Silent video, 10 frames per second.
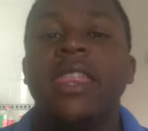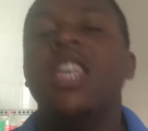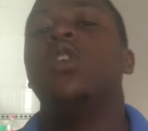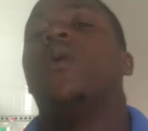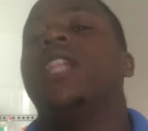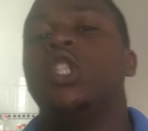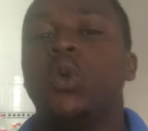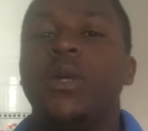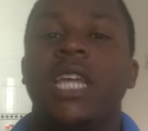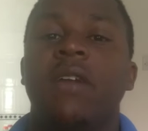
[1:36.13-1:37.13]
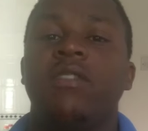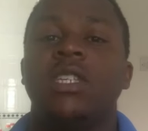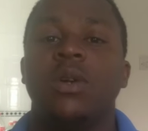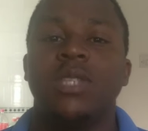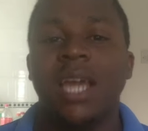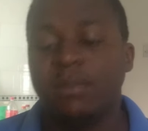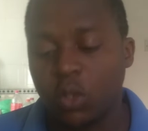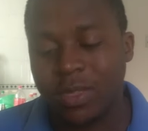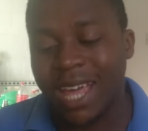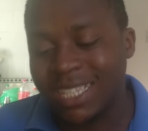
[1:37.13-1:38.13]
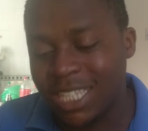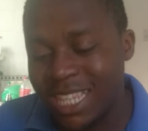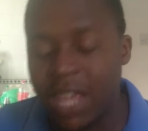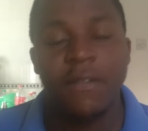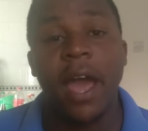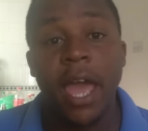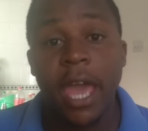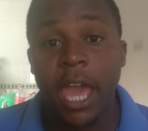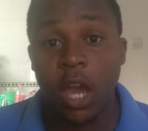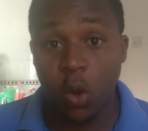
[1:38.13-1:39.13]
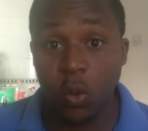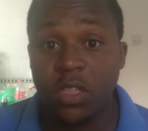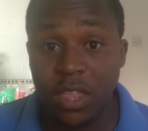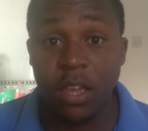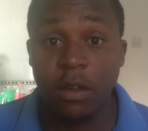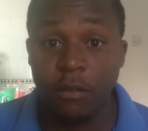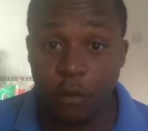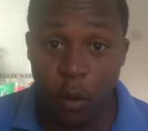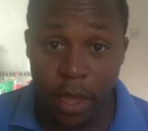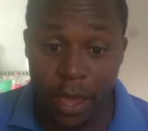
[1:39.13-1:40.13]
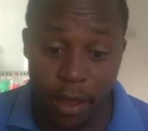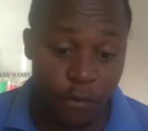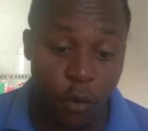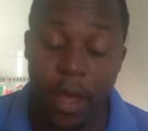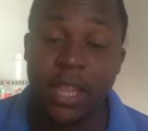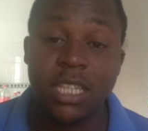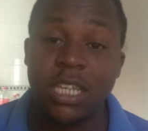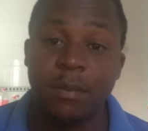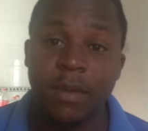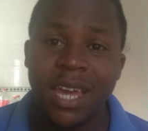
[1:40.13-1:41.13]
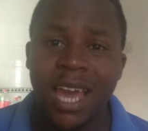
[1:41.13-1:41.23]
They don't want to do it every single time. So that's never a good thing for any team.